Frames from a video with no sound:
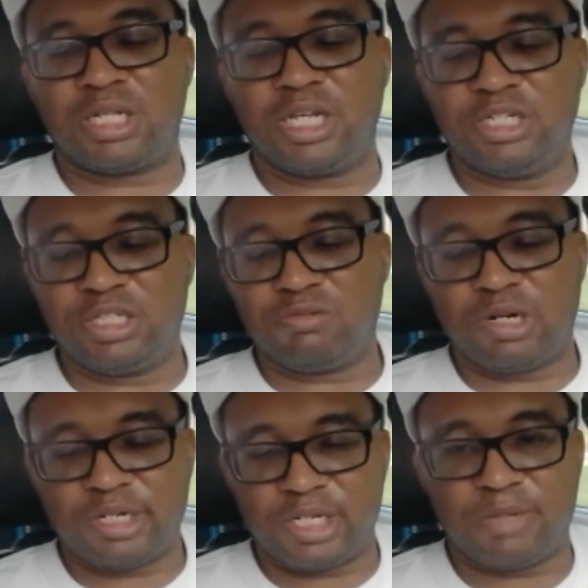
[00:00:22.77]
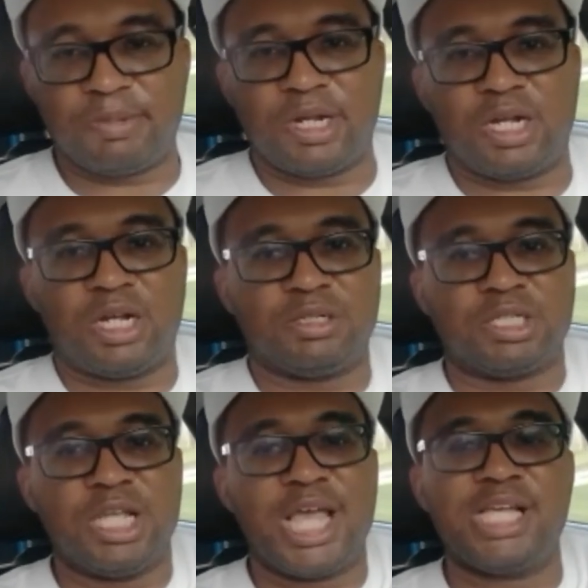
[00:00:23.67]
engine running and my uh,
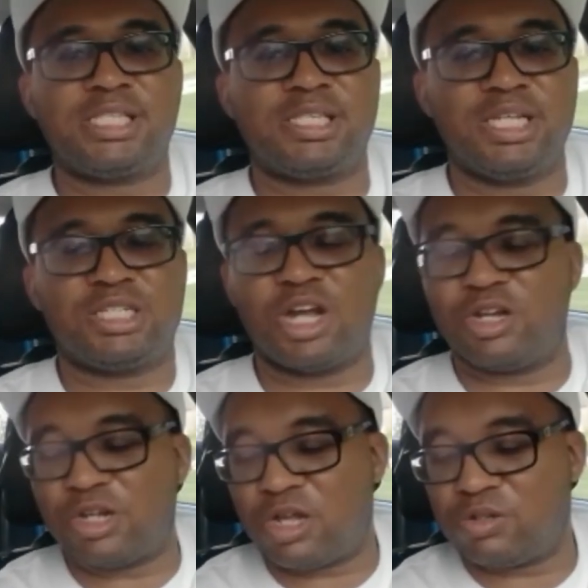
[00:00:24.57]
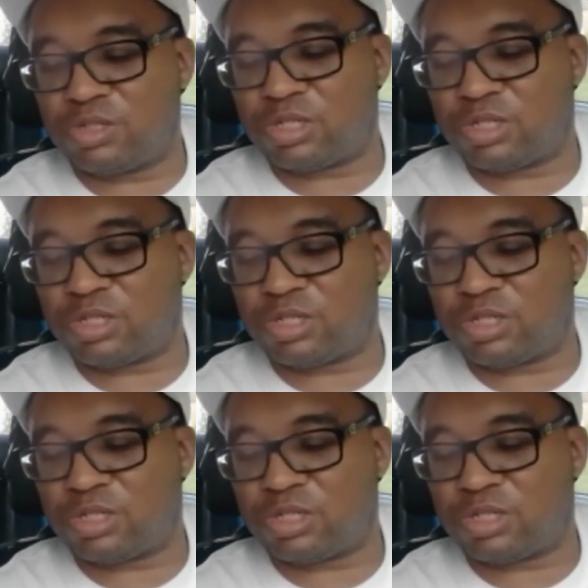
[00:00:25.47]
AC turned on.